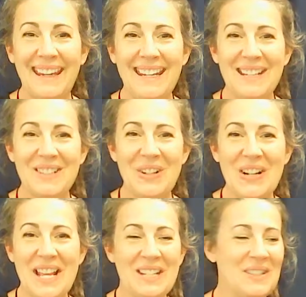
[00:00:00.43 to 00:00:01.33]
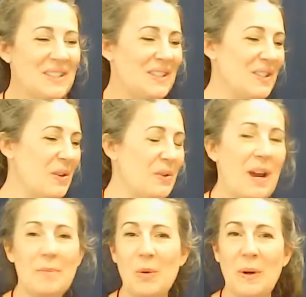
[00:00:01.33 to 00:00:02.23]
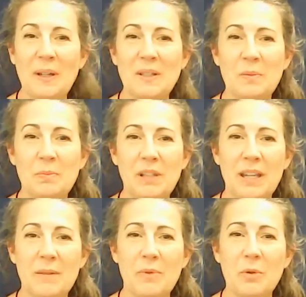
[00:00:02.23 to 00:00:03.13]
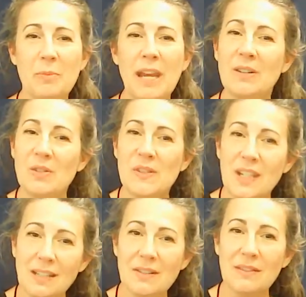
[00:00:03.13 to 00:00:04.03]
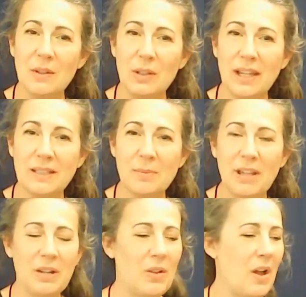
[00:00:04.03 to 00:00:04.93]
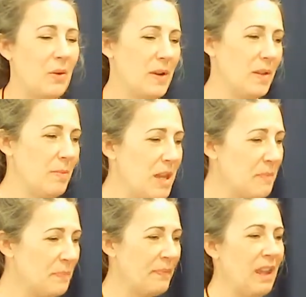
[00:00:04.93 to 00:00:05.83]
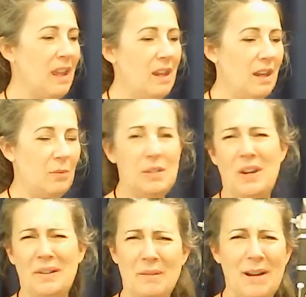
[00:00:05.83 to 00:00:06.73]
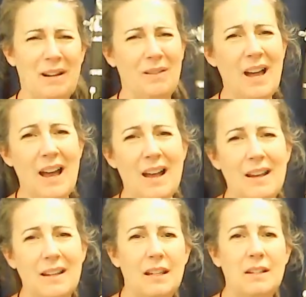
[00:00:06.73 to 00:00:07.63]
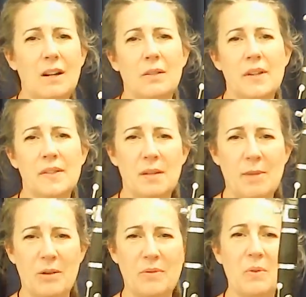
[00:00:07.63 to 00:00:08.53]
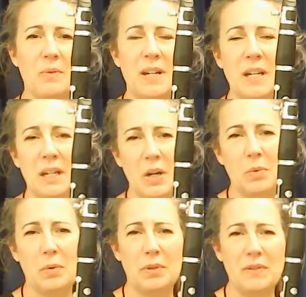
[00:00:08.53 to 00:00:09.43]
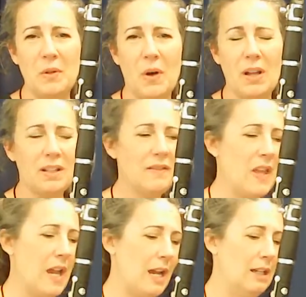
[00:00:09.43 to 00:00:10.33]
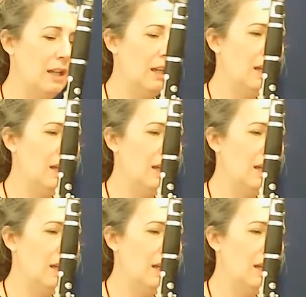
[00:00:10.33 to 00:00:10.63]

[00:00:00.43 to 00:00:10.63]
Hey, clarinetists. So I'm going to play through page 6 if you'd like to play along with me. And we talked about a lot in our lesson about note reading, and we'll review all of that.